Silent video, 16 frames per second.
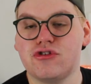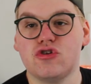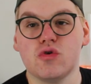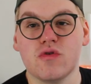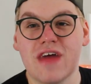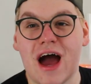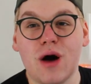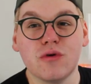
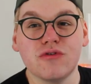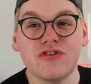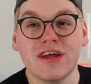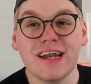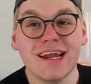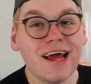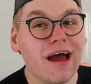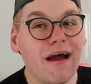
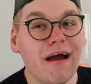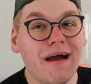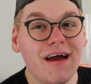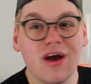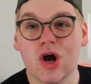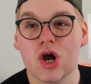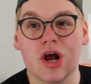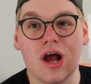2000?
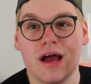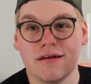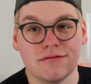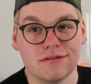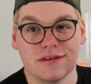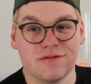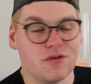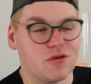I
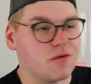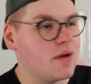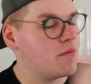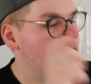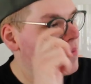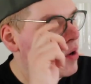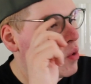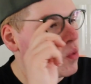don't even
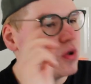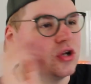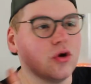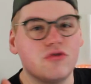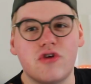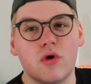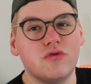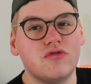remember, but
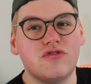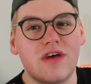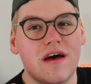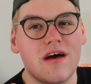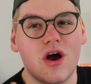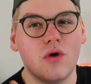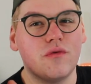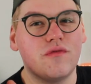Windows 0,
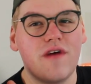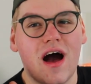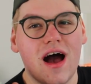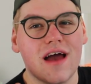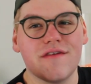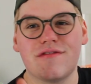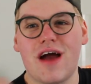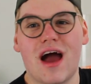05,
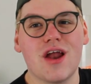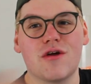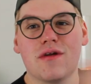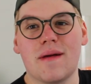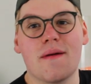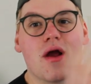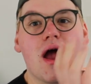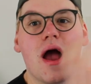I
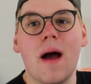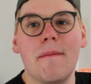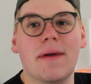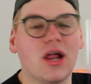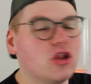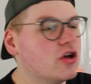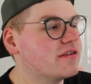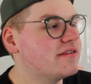don't know.
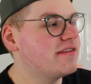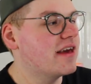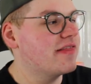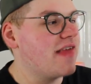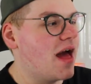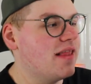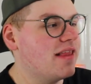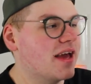But it looks
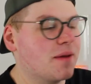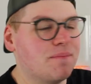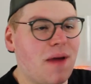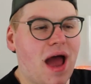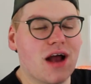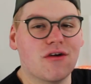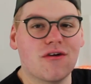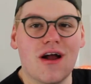like that like
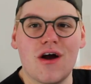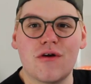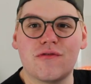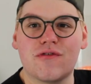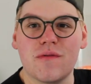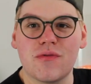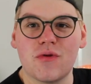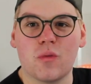
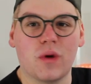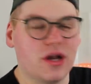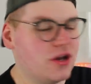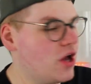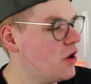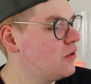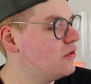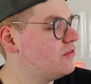background from the
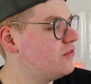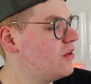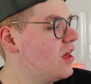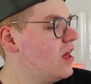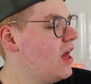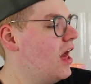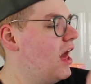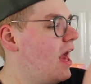
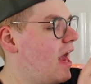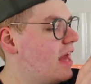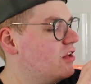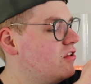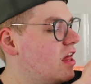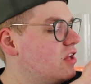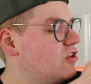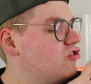Windows,
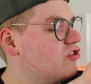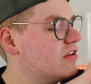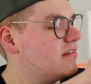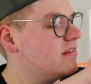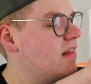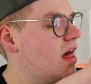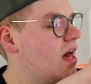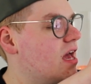and then
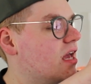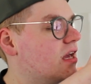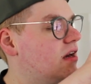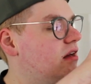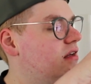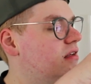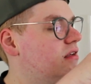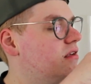just
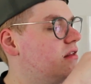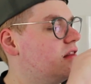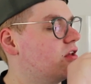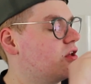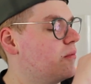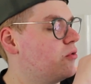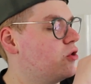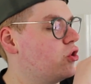like
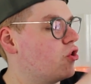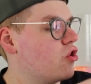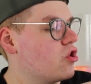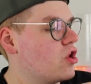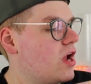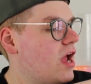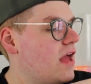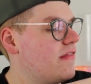the
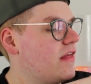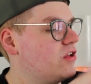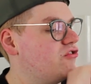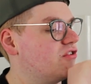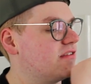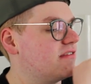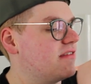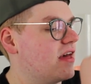computer, and
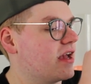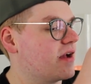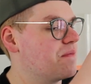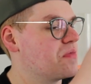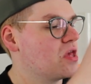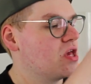then just like